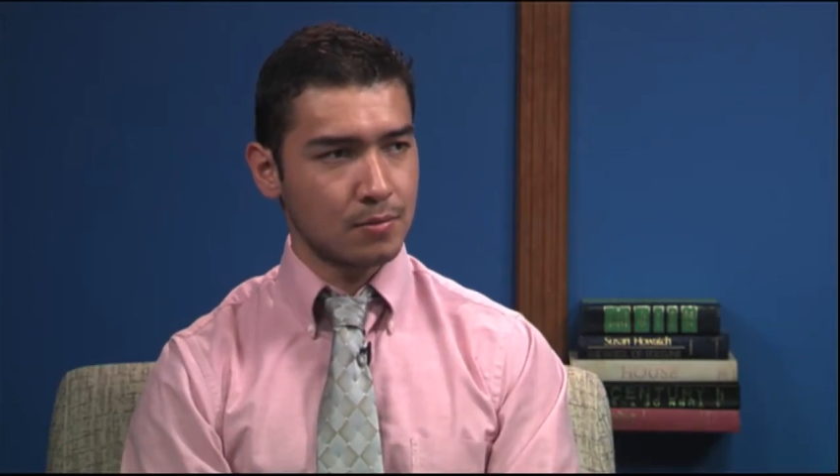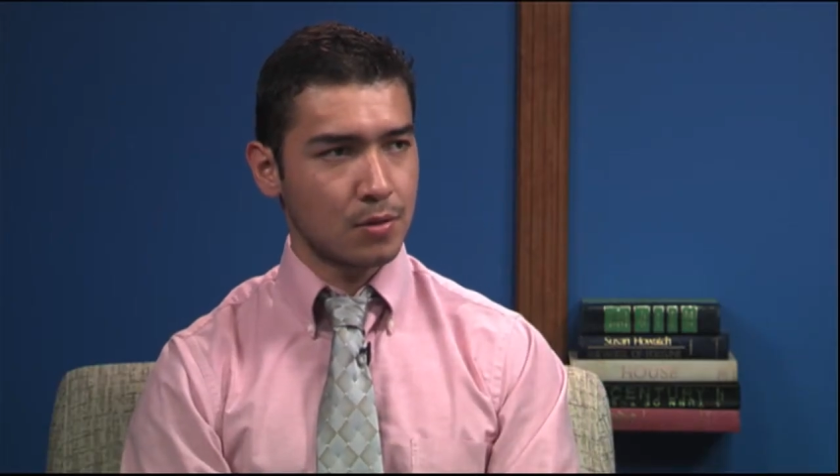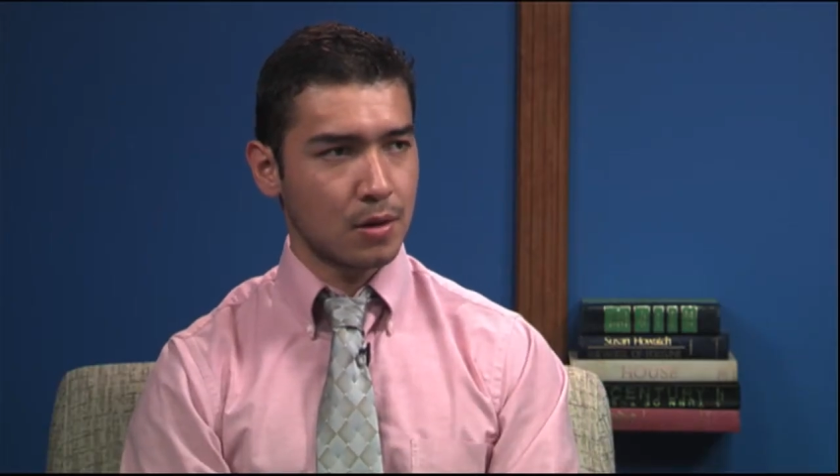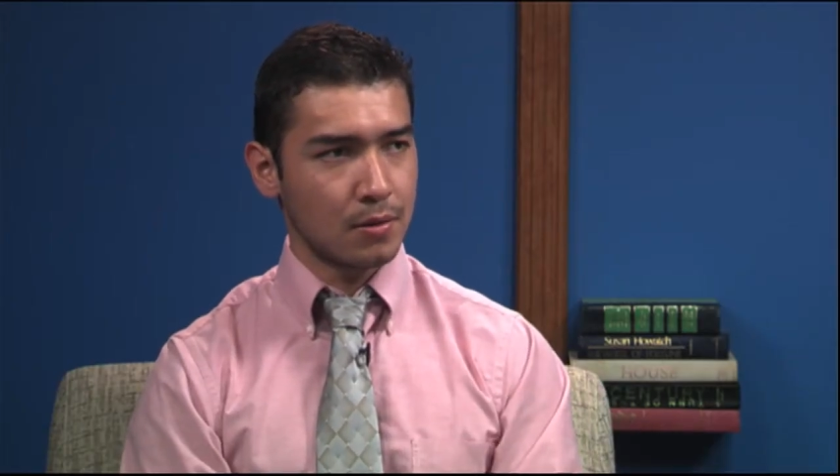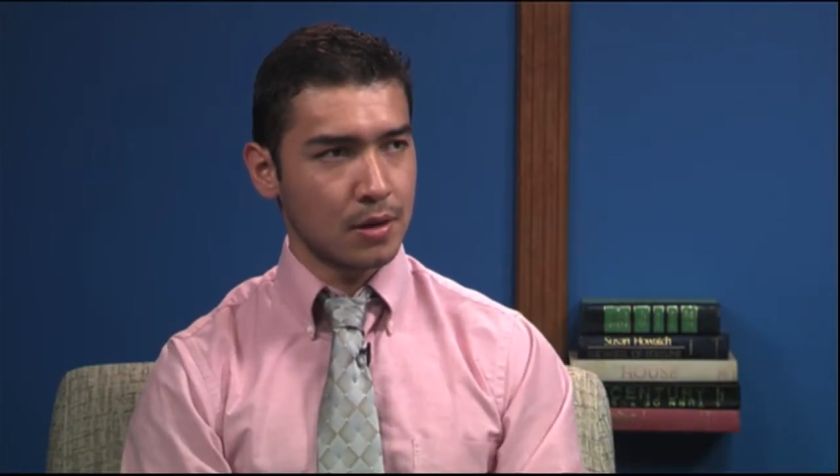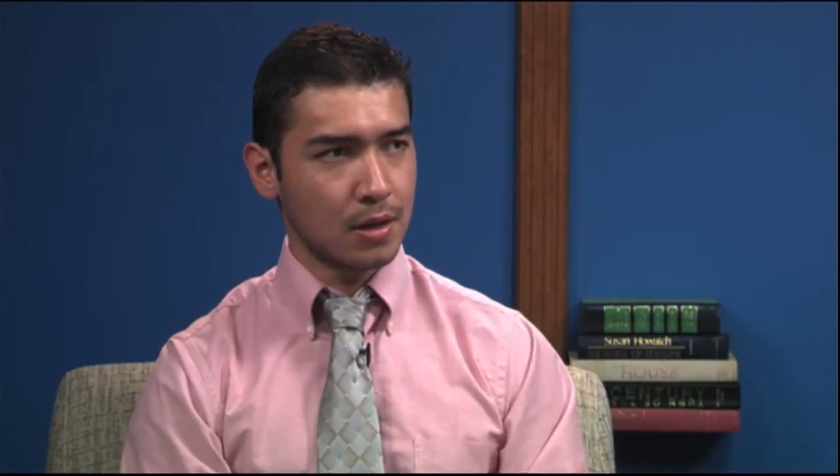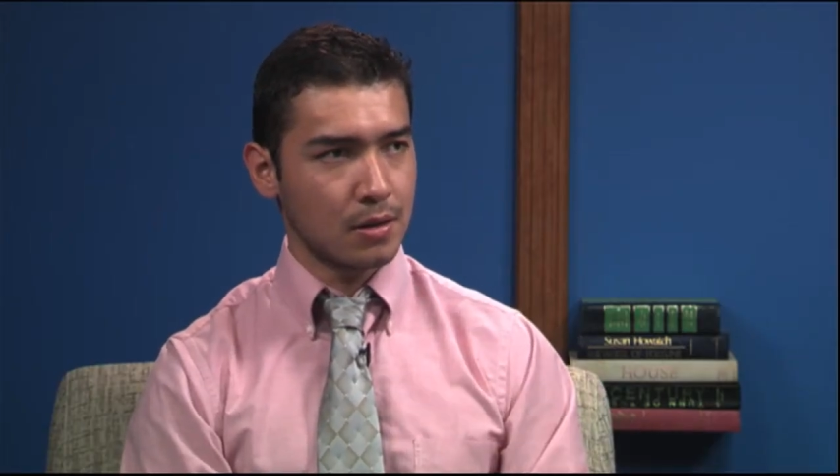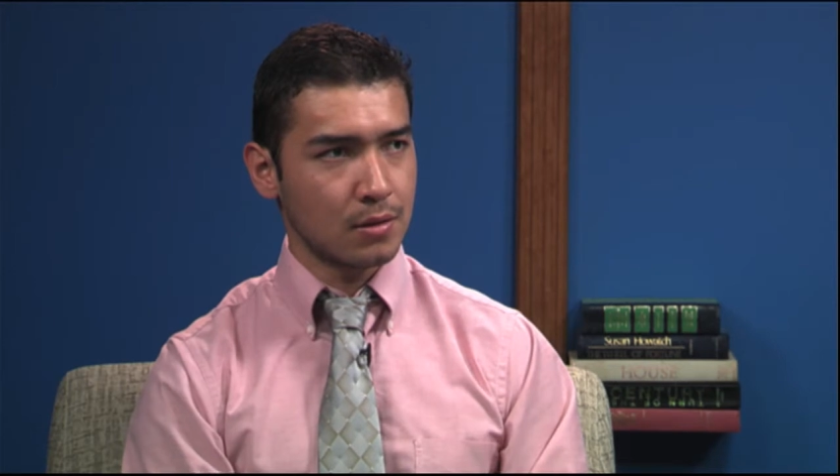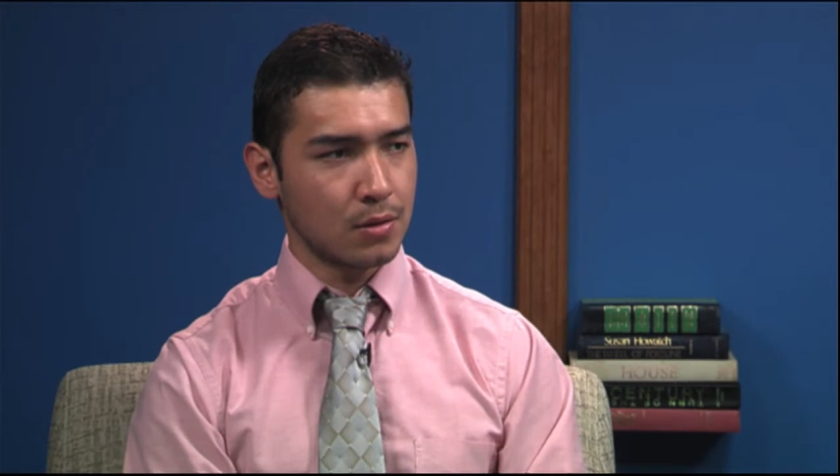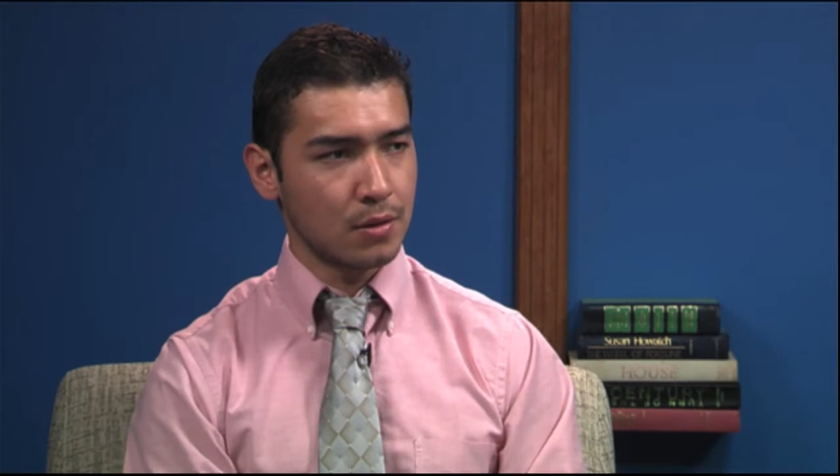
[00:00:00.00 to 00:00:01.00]
probably not
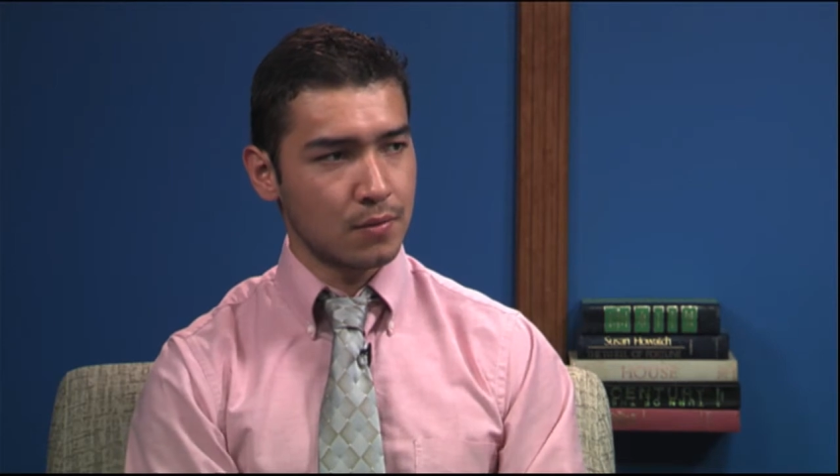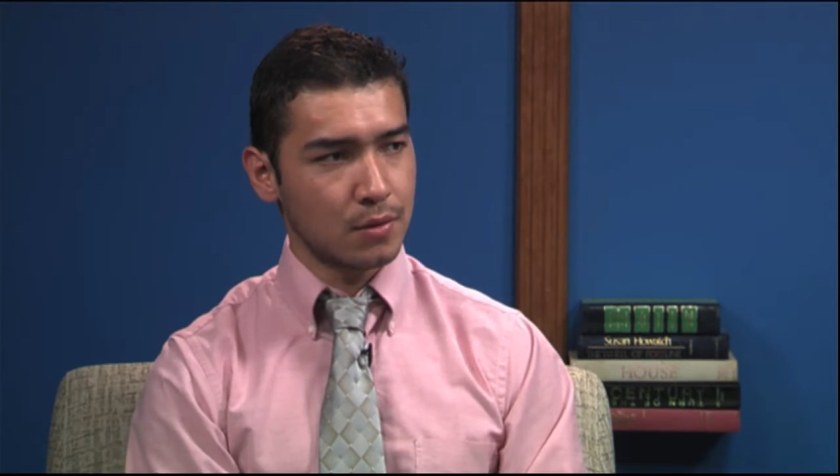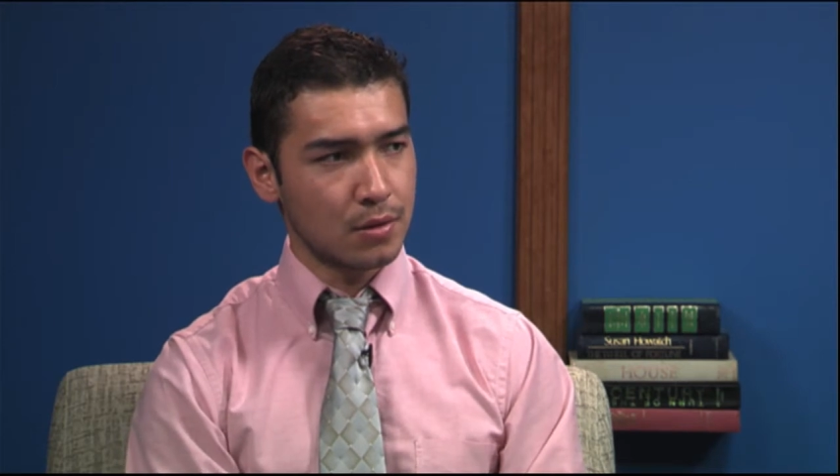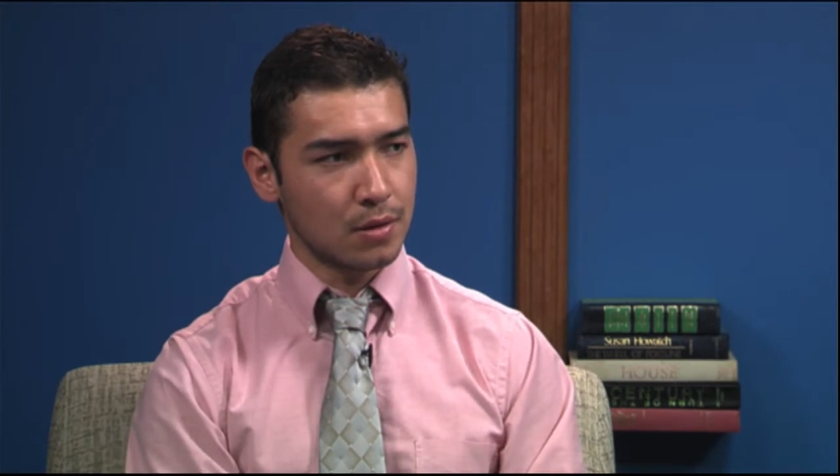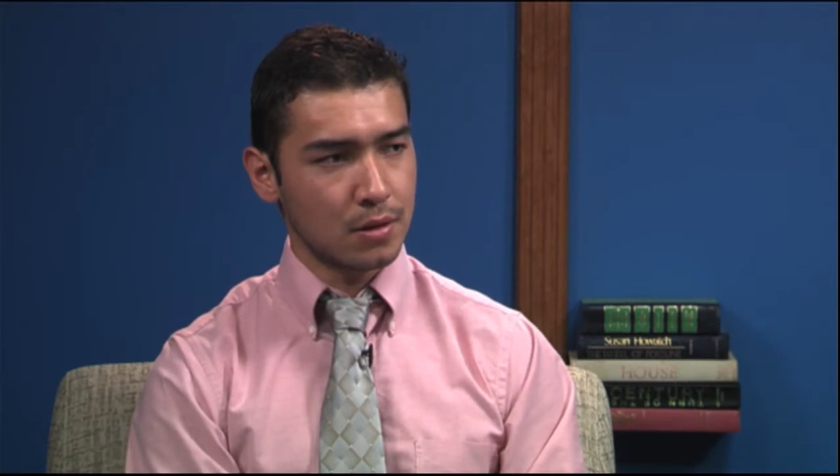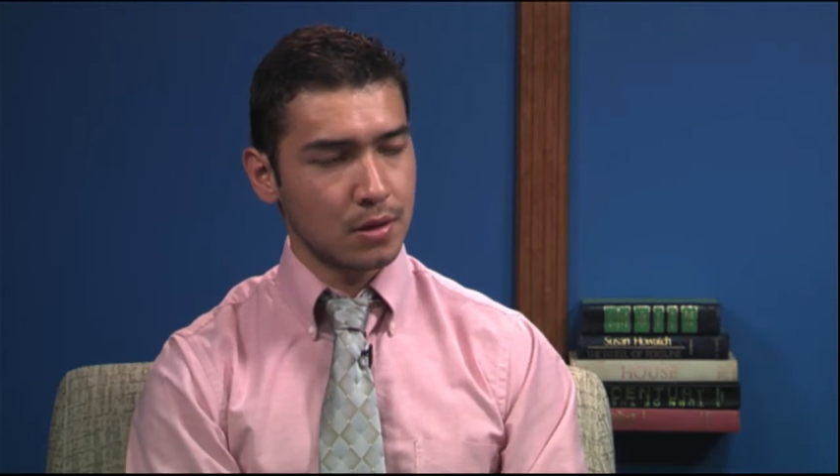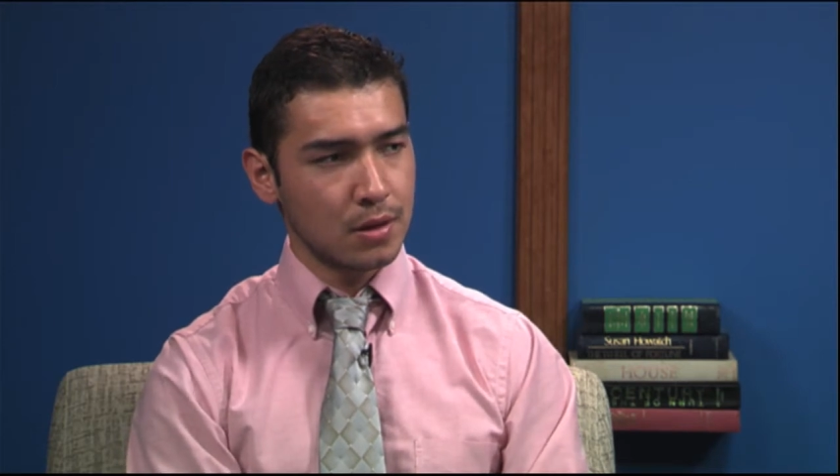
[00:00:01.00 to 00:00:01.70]
only for